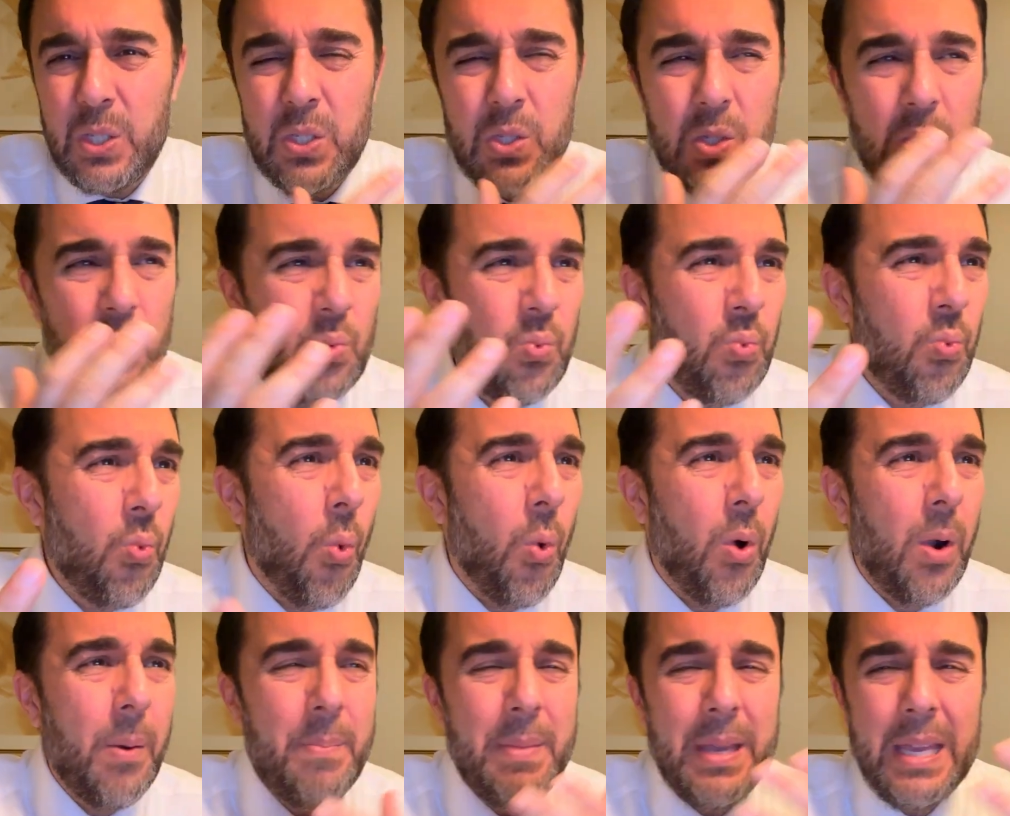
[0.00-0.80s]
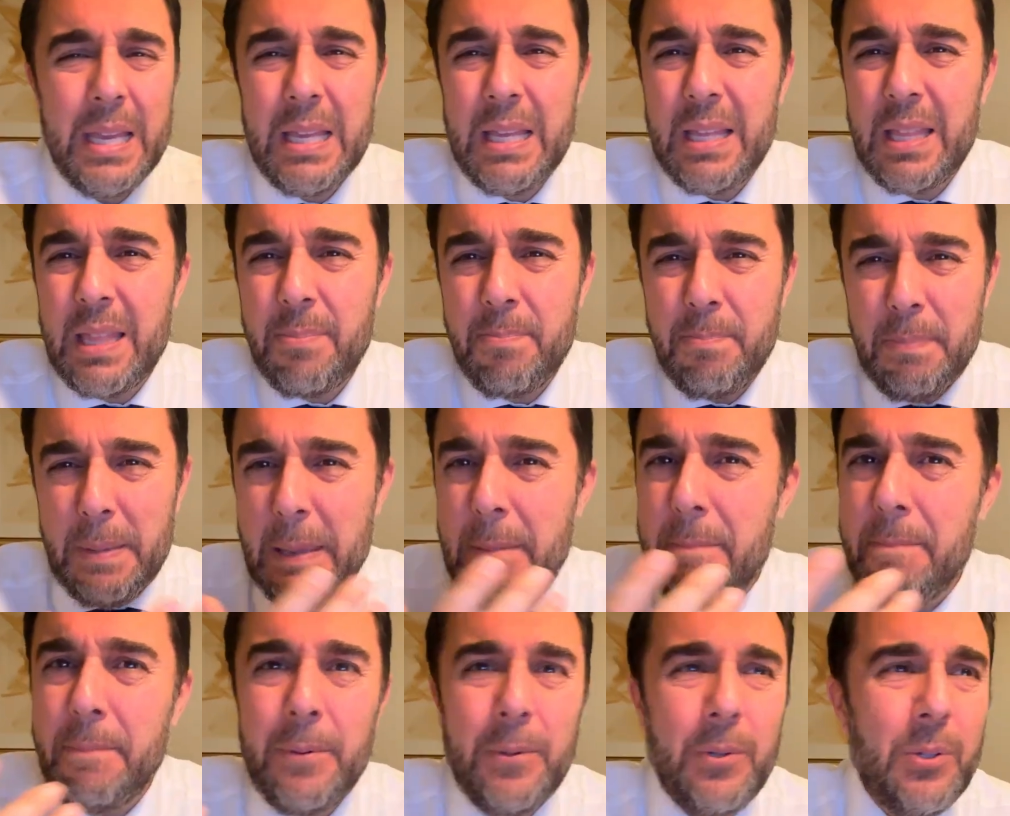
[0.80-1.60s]
swarming
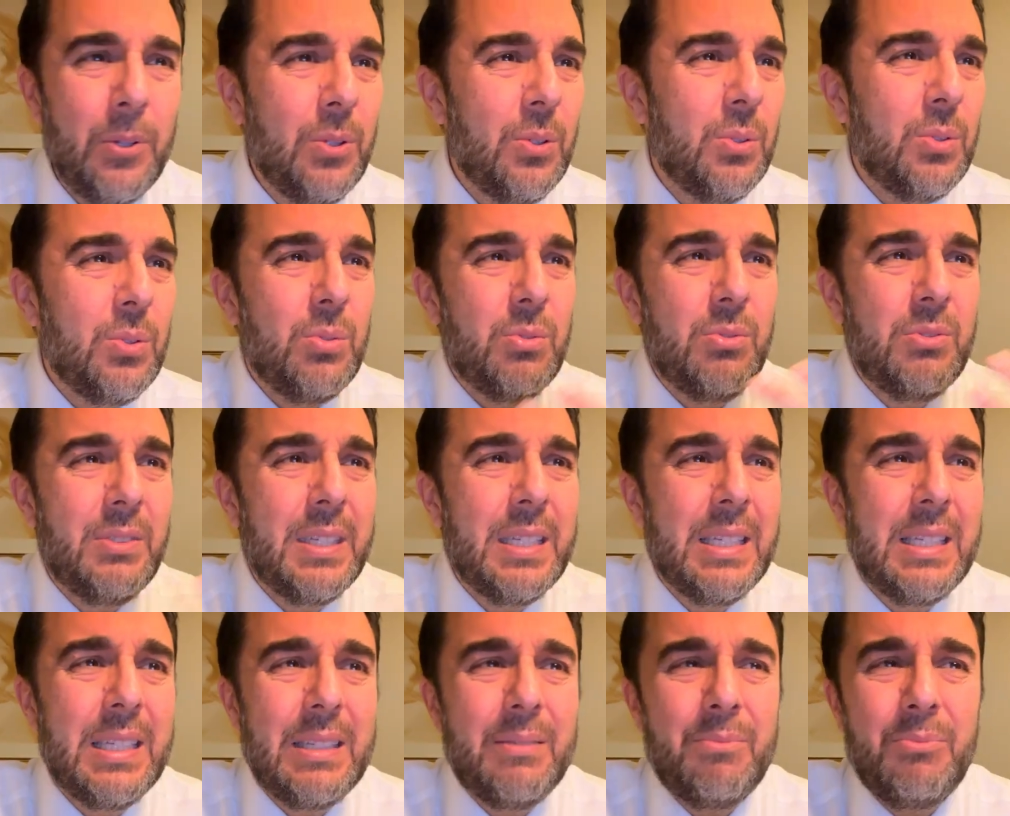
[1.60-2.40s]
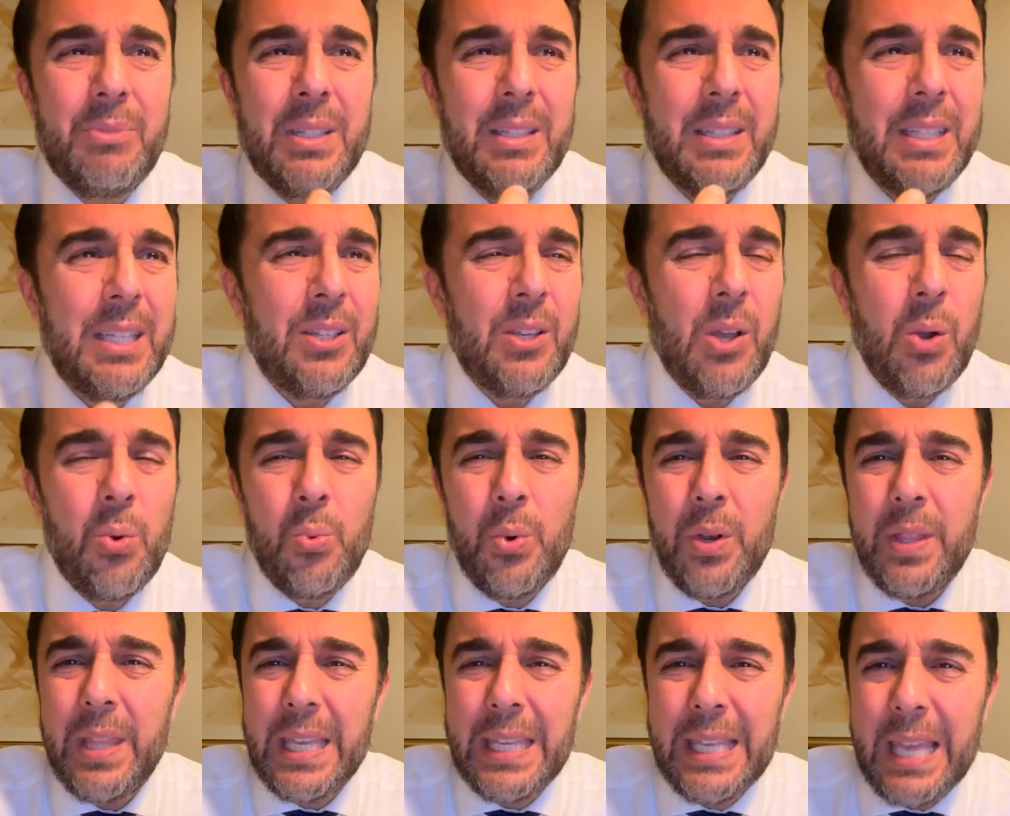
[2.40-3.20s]
people who didn't really know
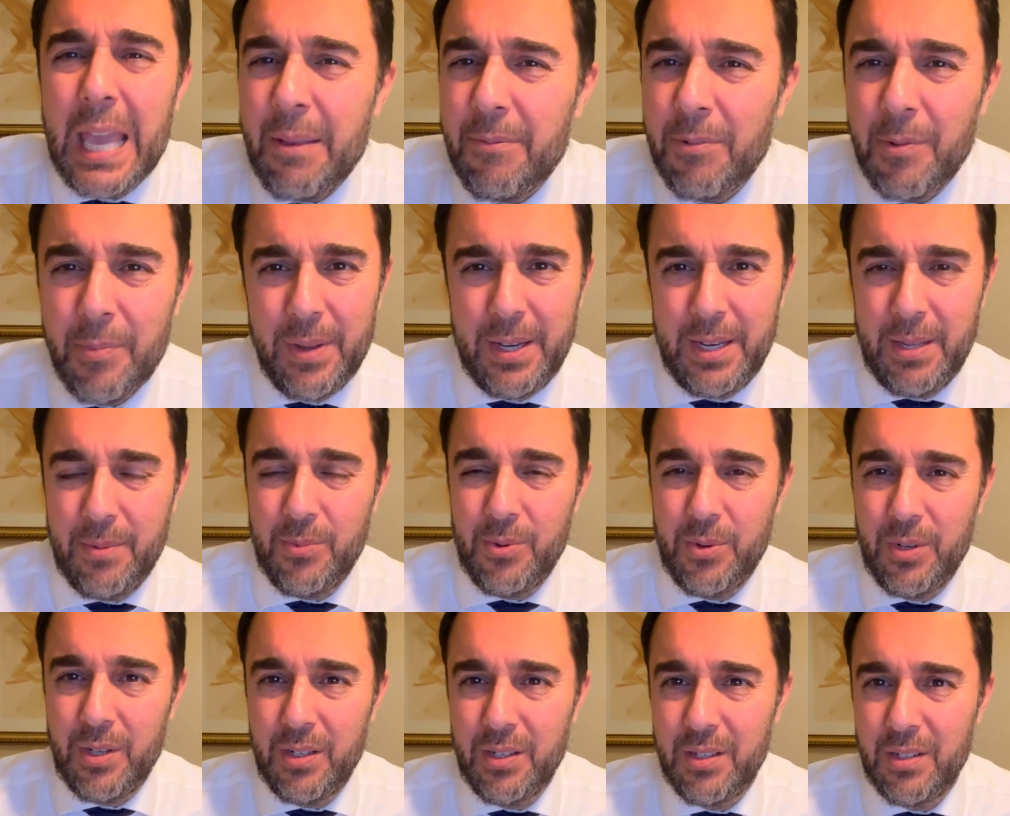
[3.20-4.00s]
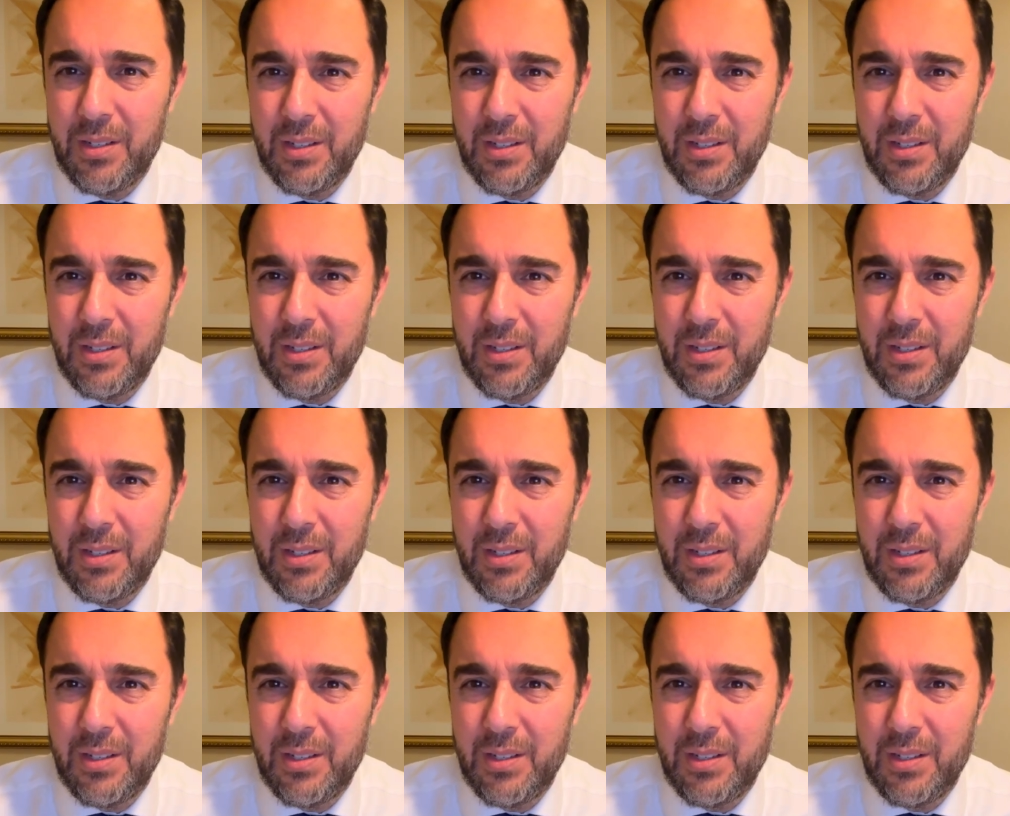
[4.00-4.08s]
where they came from anymore.